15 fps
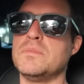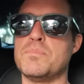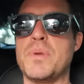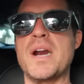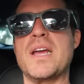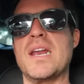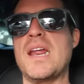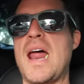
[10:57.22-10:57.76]

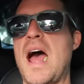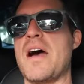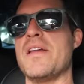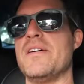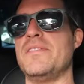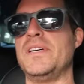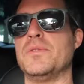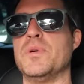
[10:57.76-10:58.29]
breaking it out
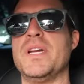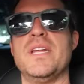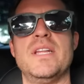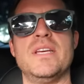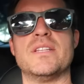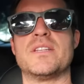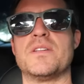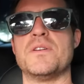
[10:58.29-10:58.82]
of it when it
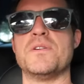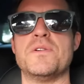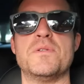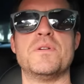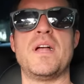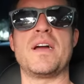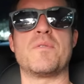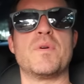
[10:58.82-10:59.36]
needs to.
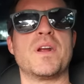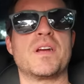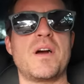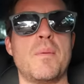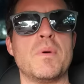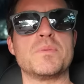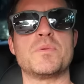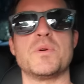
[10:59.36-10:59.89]
Like when it
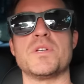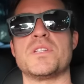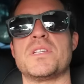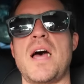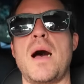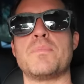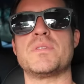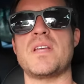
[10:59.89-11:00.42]
comes up to a
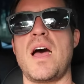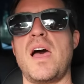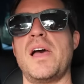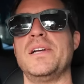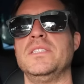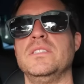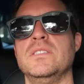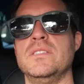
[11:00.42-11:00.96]
stop
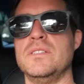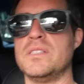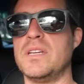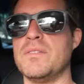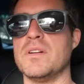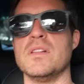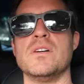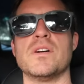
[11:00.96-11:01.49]
sign,
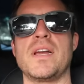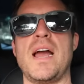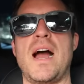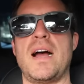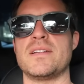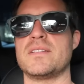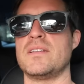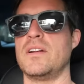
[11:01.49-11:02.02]
give it a little
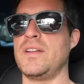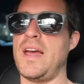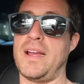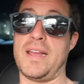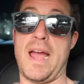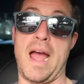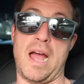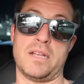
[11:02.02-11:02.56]
gas, or not
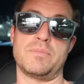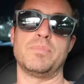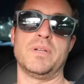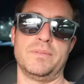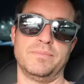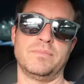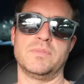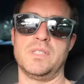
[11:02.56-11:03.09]
gas, but
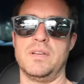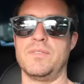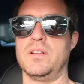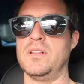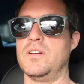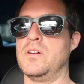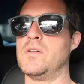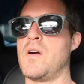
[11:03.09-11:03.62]
give it a
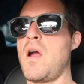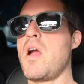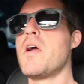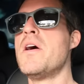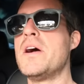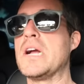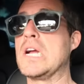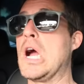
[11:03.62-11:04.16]
little
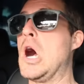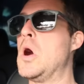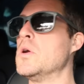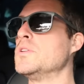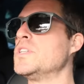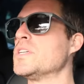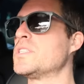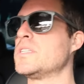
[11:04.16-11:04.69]
go
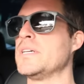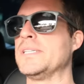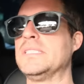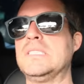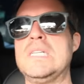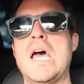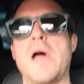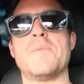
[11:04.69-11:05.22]
just to,
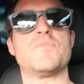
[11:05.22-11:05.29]
yeah.